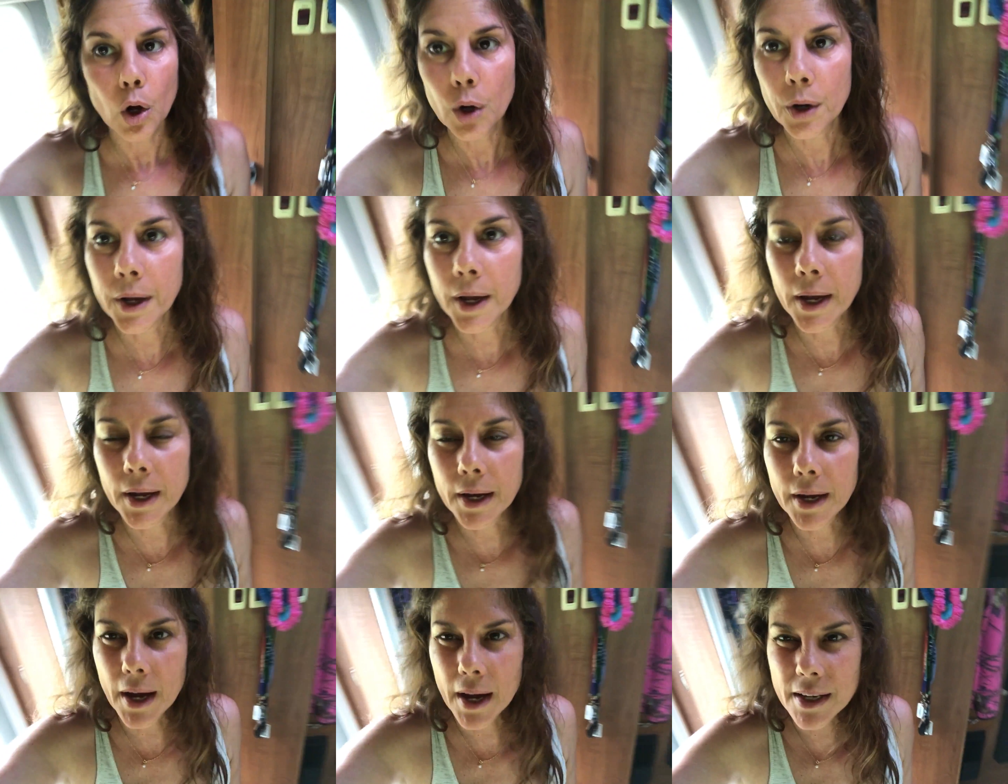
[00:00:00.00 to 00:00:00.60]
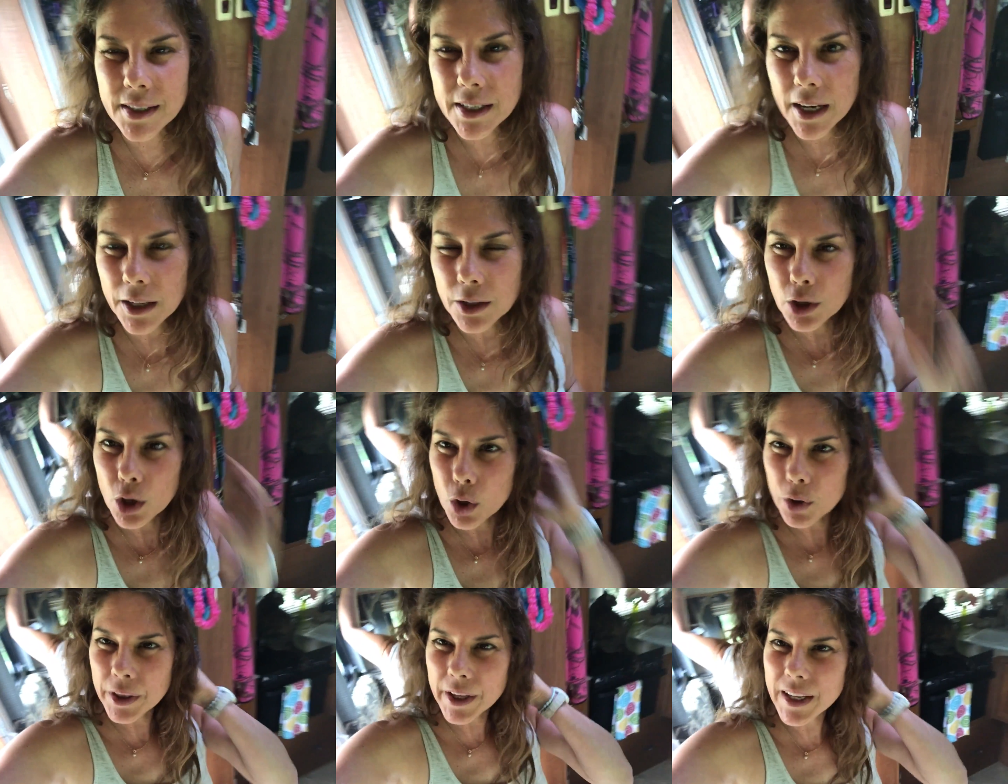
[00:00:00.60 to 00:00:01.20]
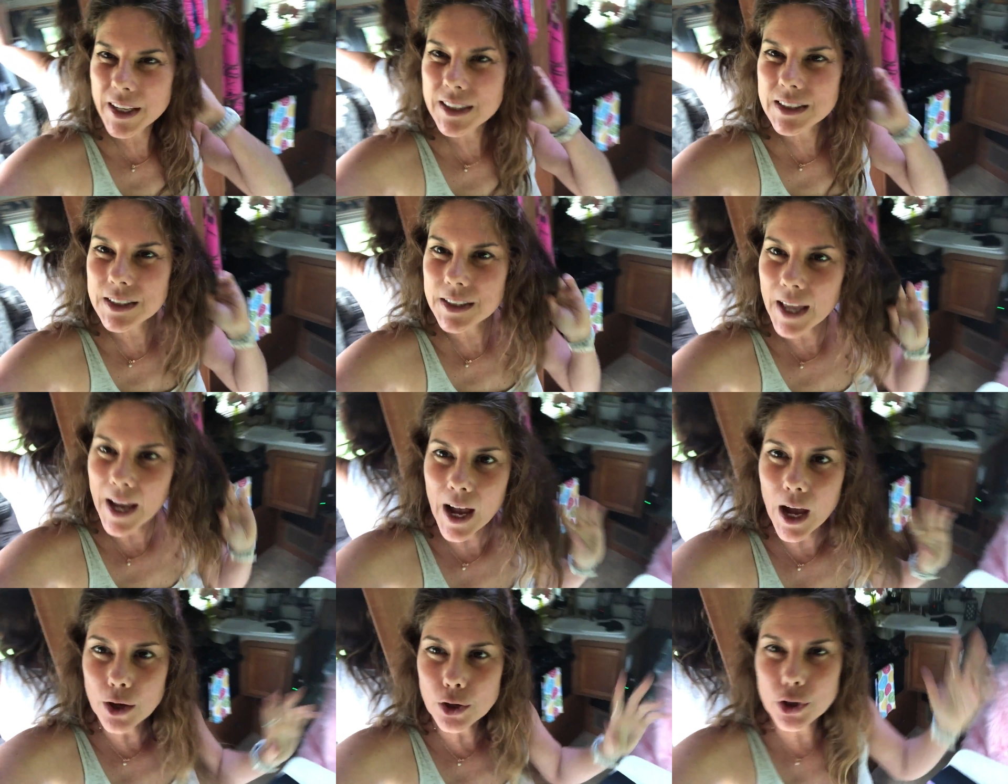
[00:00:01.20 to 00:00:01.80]
Okay guys, I know that it's
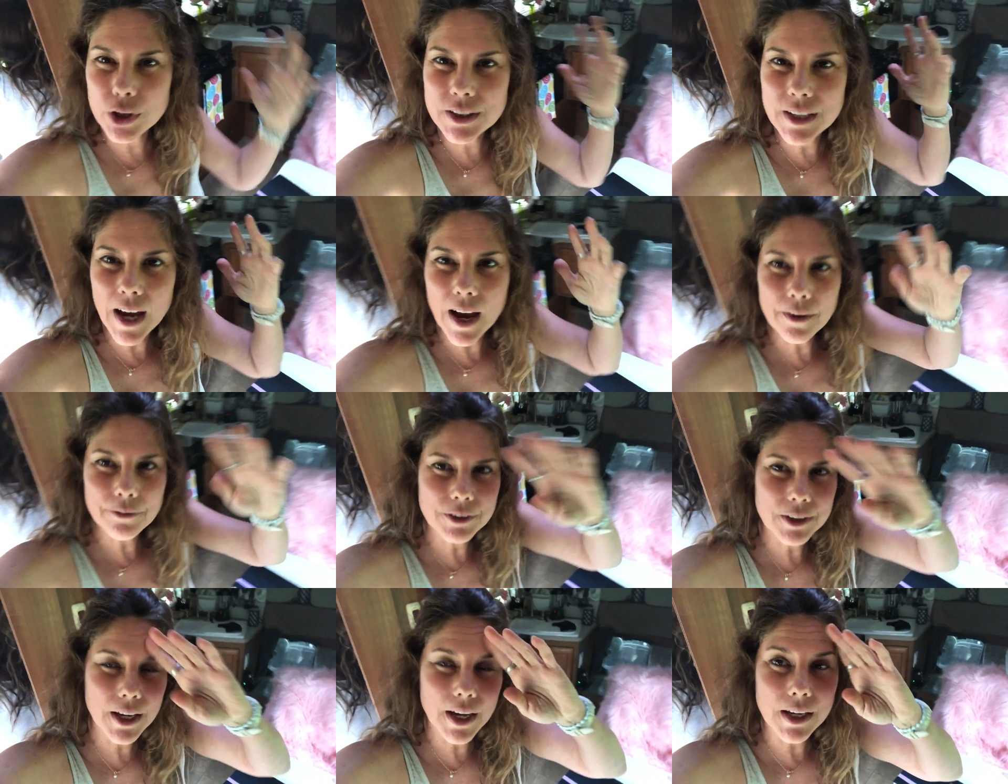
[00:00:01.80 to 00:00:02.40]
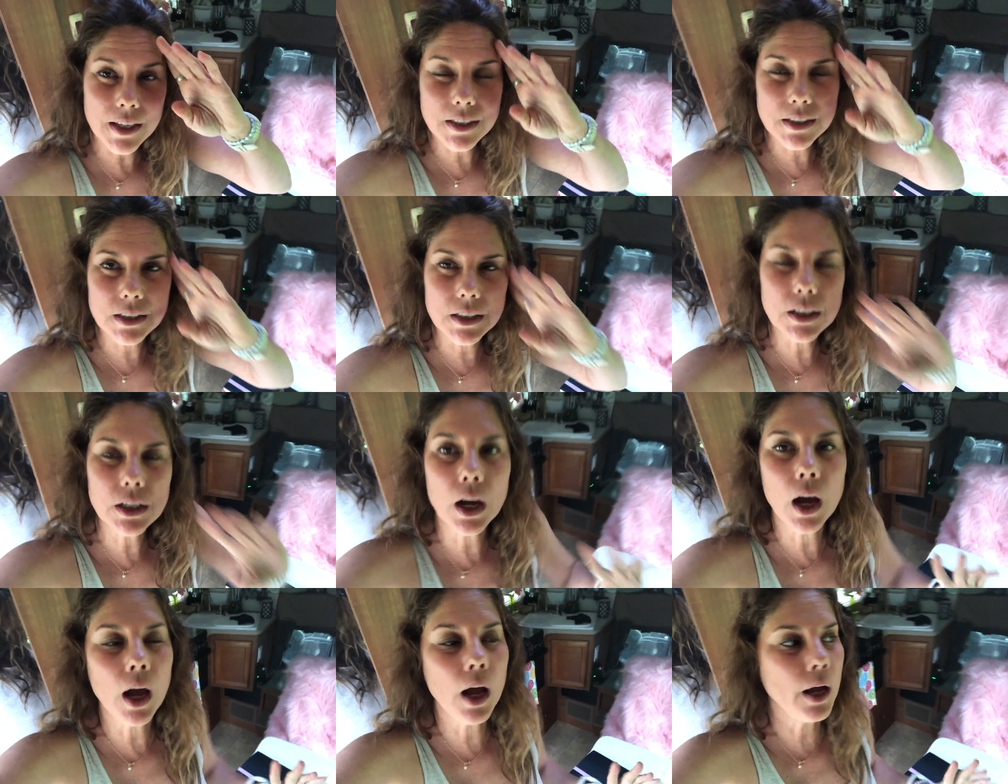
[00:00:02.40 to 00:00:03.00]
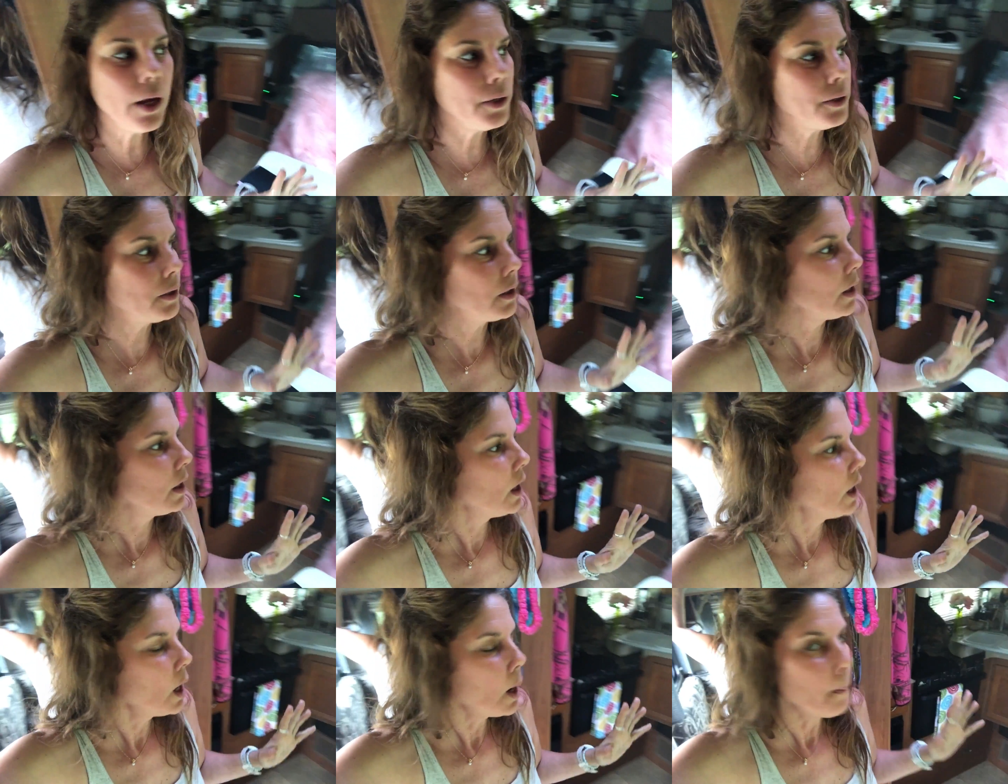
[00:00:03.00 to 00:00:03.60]
loud because I have the A C on.
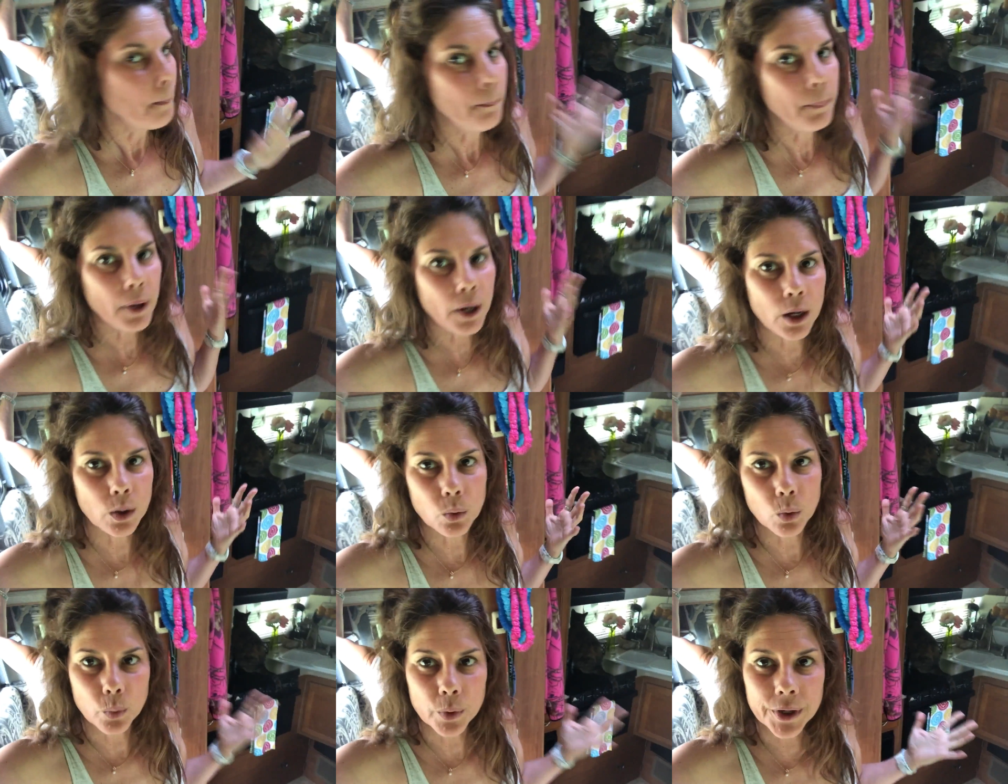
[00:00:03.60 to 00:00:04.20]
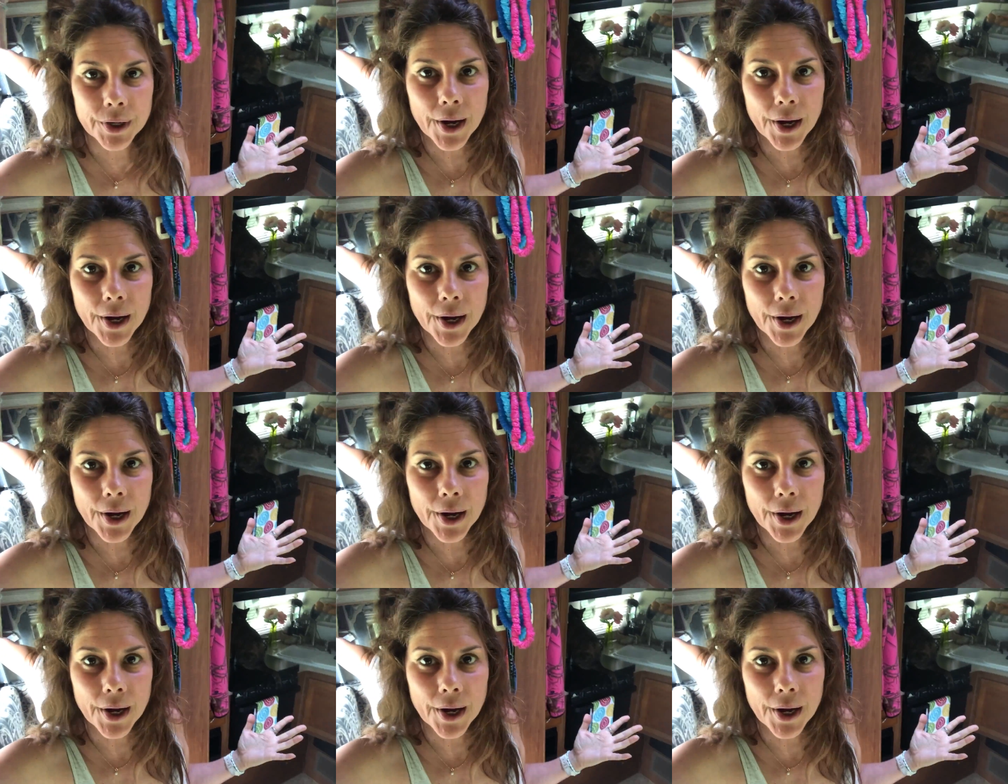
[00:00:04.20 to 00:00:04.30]
But when we